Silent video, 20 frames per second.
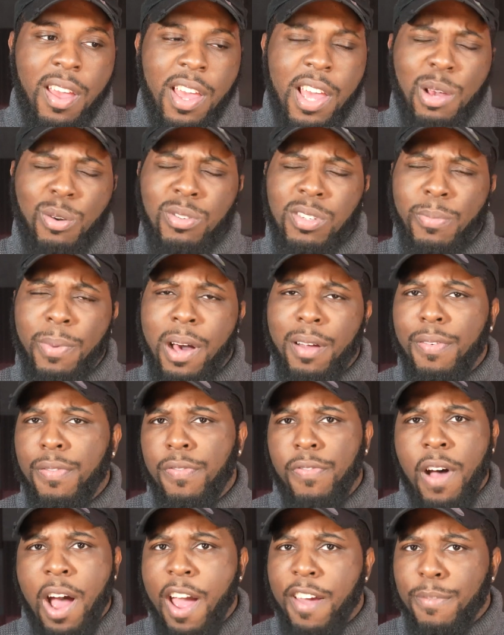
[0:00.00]
It was about
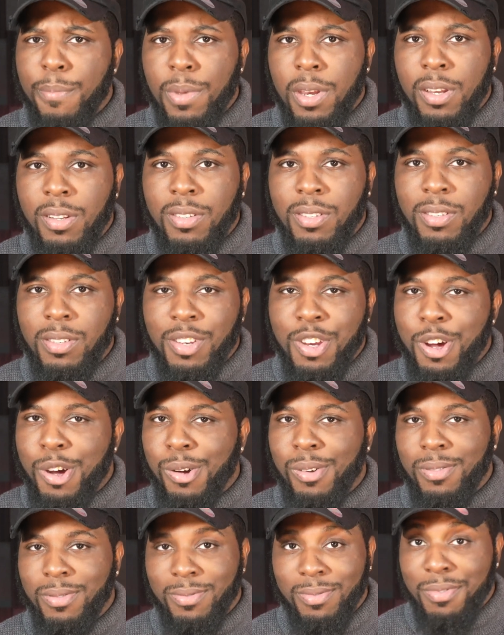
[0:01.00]
5 minutes,
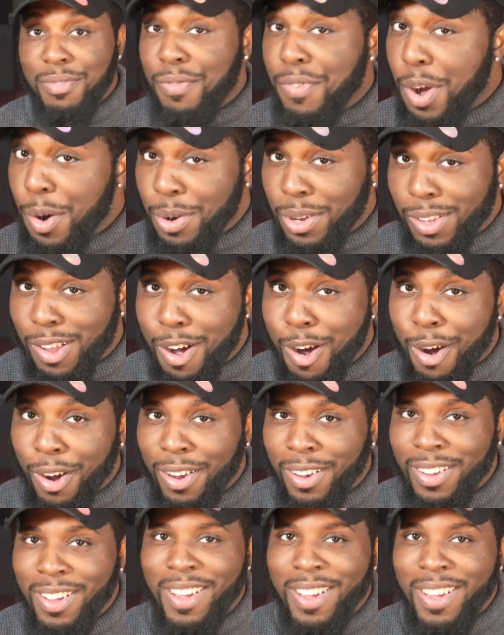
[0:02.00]
very long.